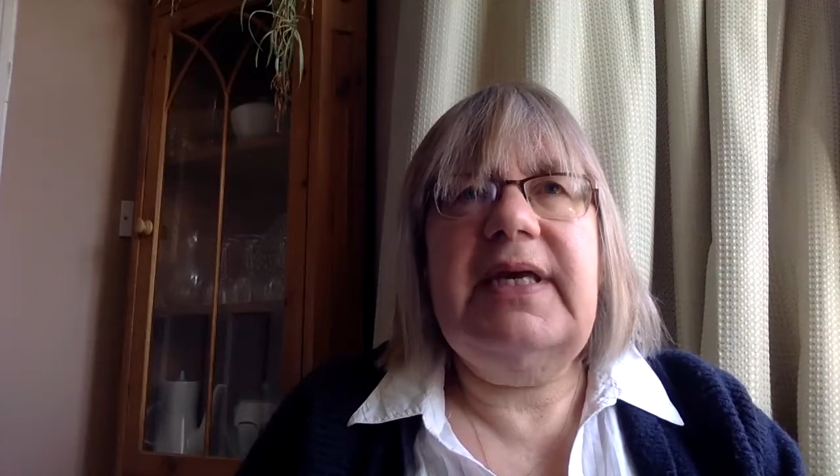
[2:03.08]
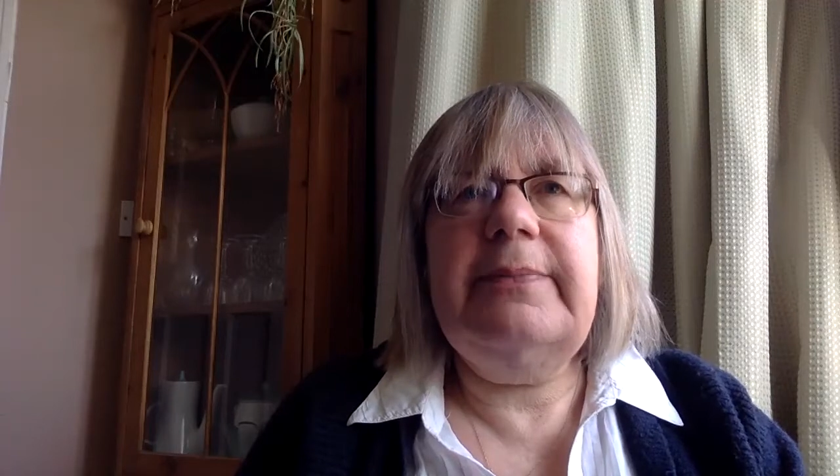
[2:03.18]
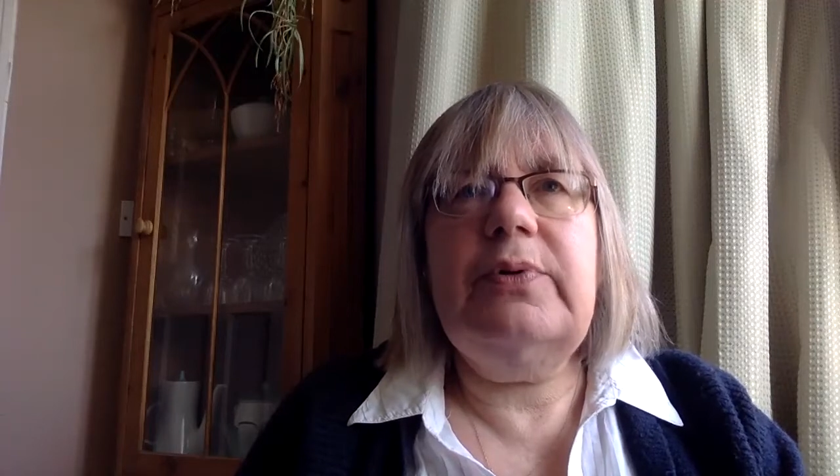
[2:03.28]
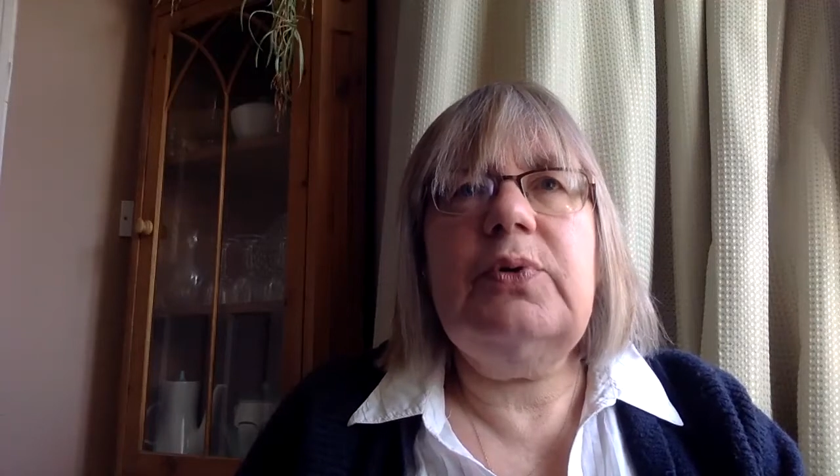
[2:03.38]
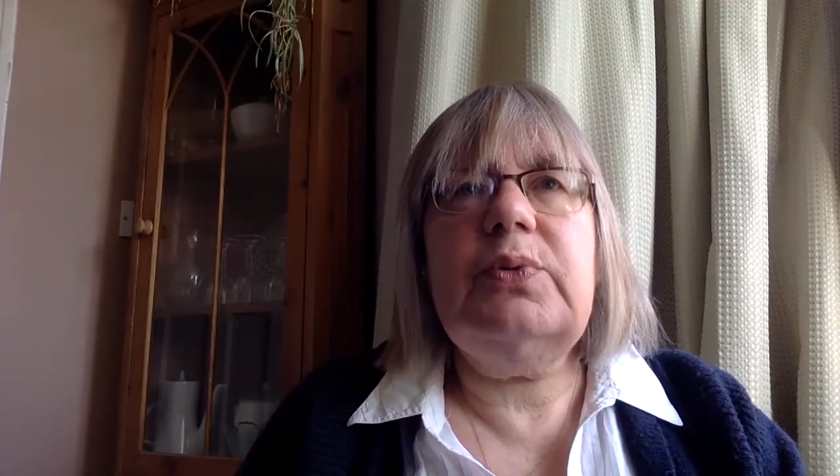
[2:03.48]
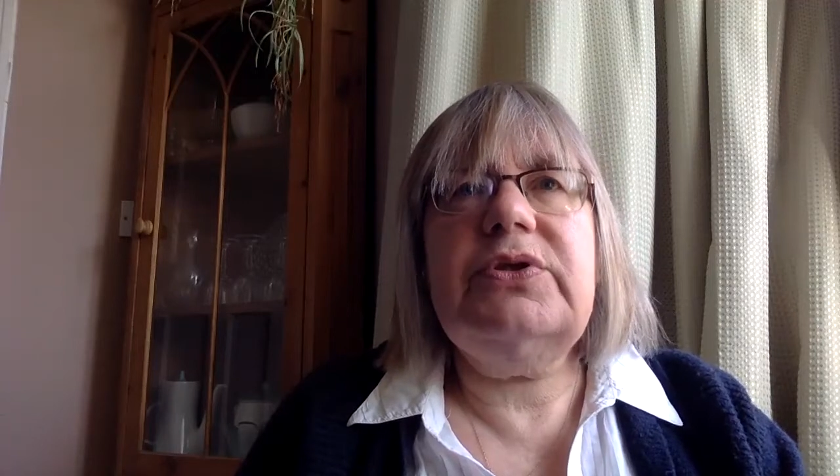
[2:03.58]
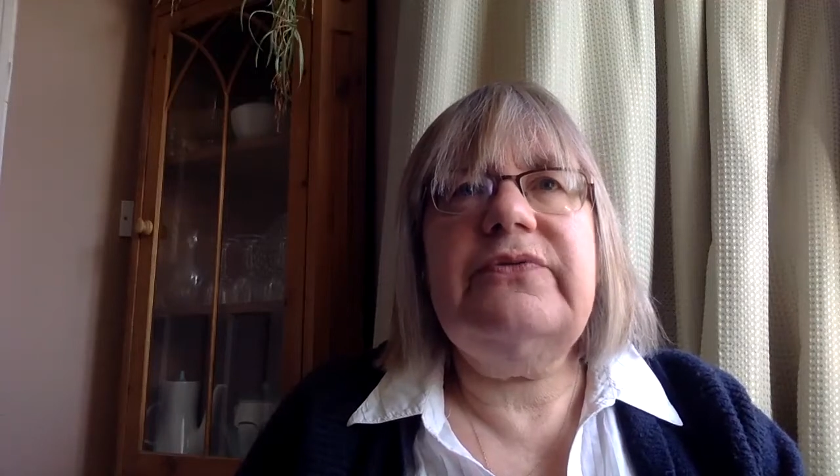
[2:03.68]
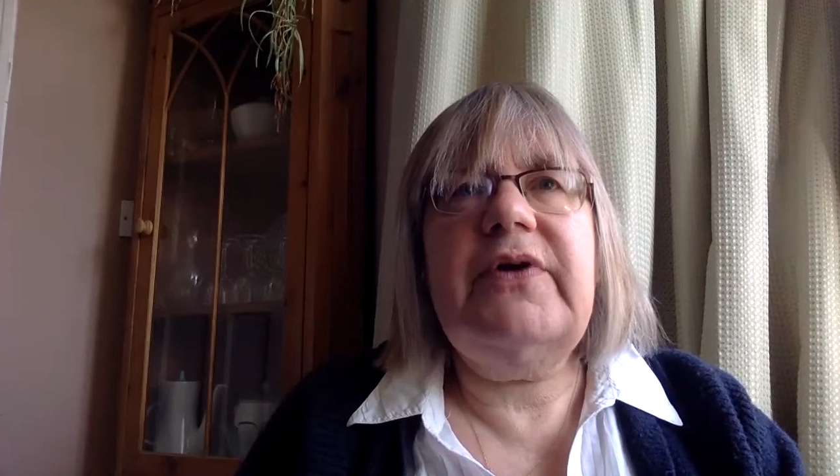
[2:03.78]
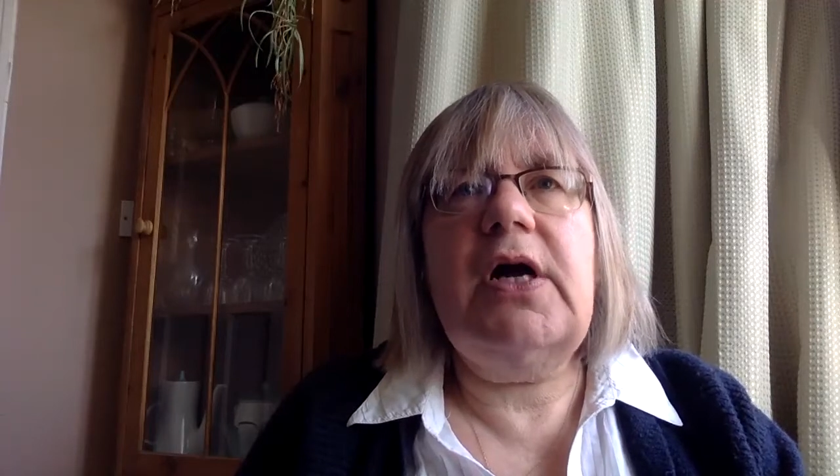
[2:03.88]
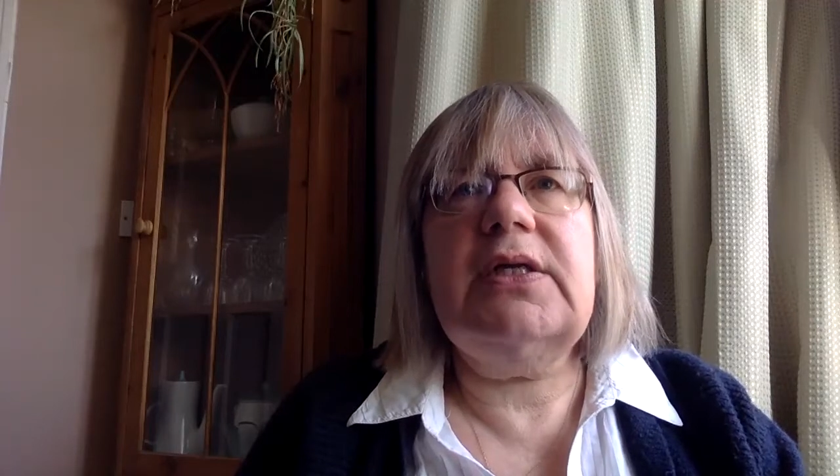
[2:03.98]
people would
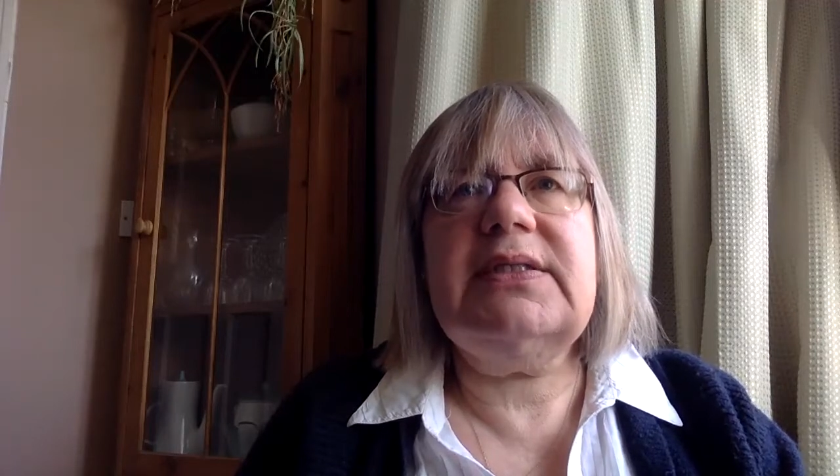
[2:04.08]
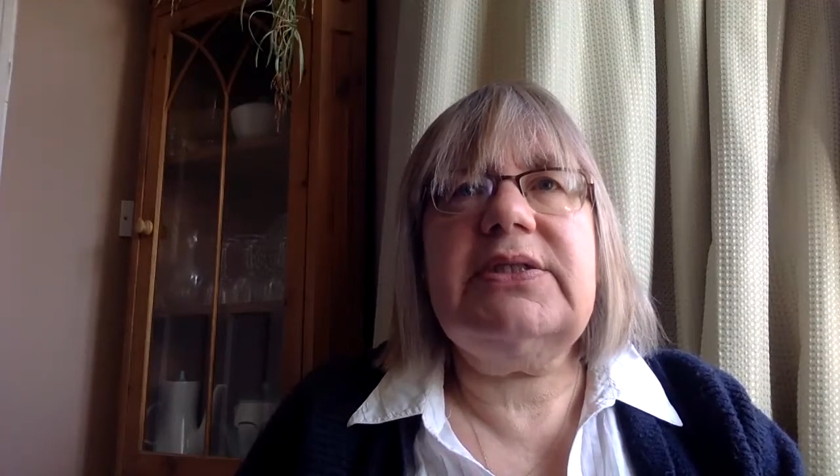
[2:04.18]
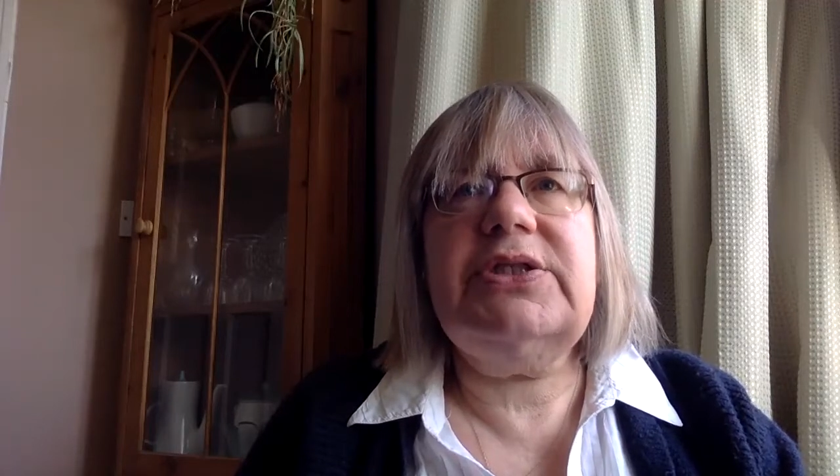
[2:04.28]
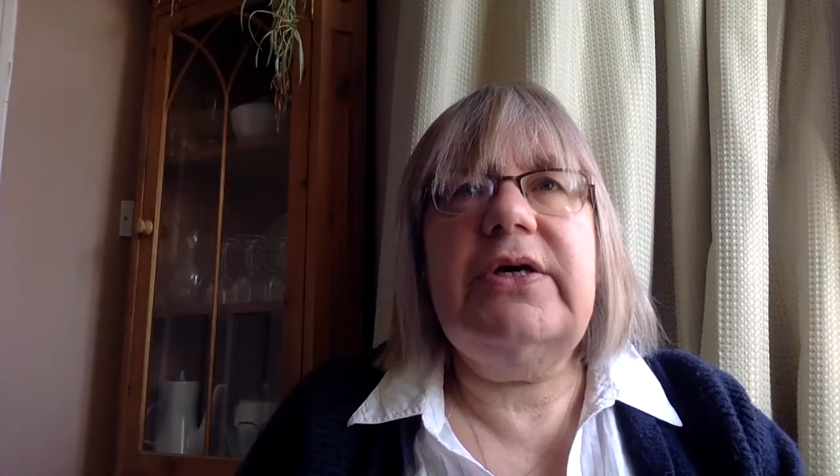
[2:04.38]
have asked